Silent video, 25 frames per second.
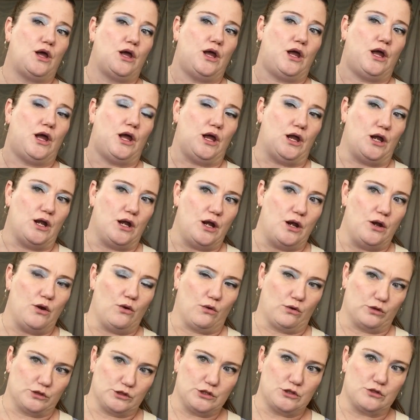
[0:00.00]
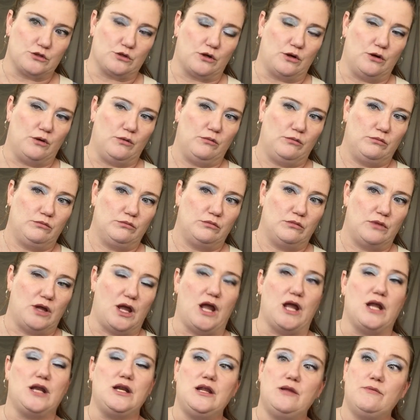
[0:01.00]
in Nordstrom
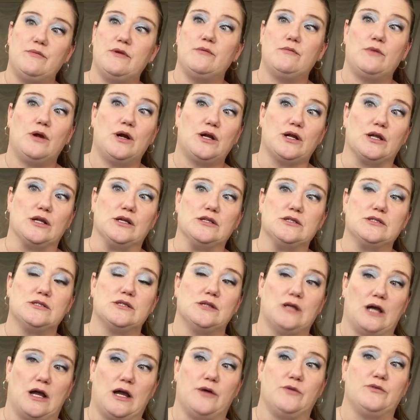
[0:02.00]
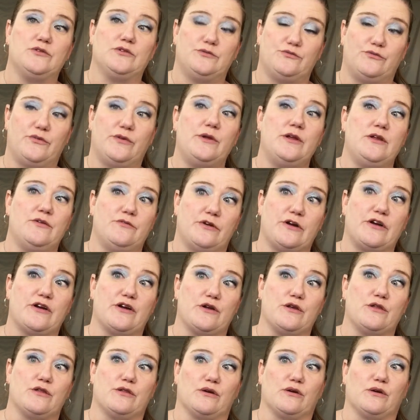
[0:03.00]
and Neiman Marcus. I was being very
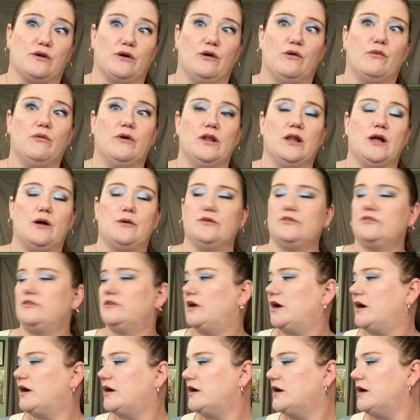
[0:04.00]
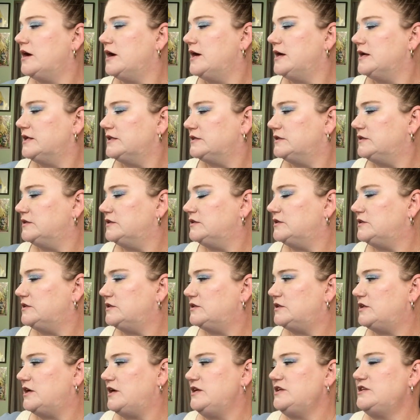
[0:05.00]
thorough while I was there.
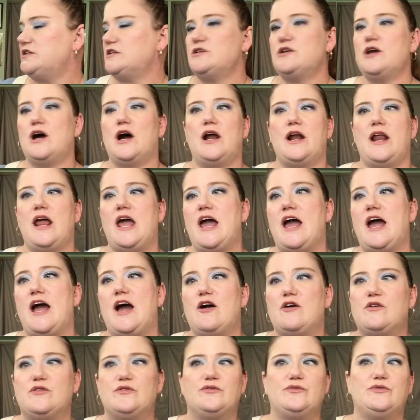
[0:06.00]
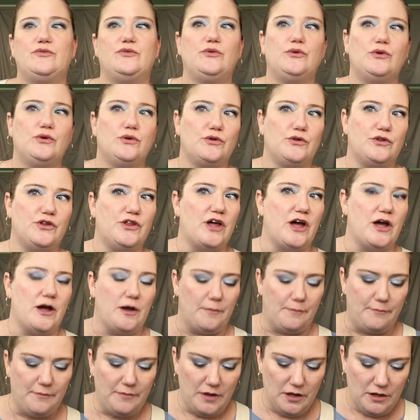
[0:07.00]
They did not have
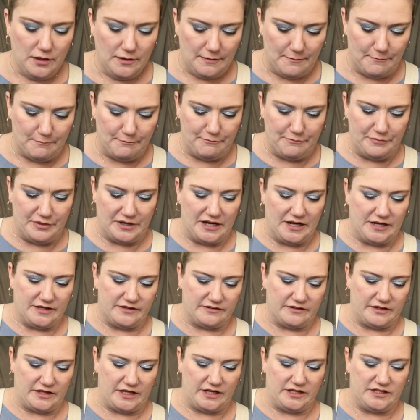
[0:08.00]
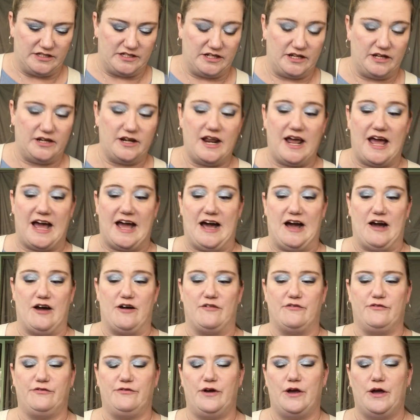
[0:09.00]
them, but they did
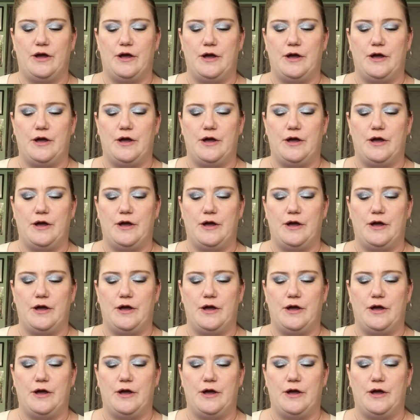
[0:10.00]
have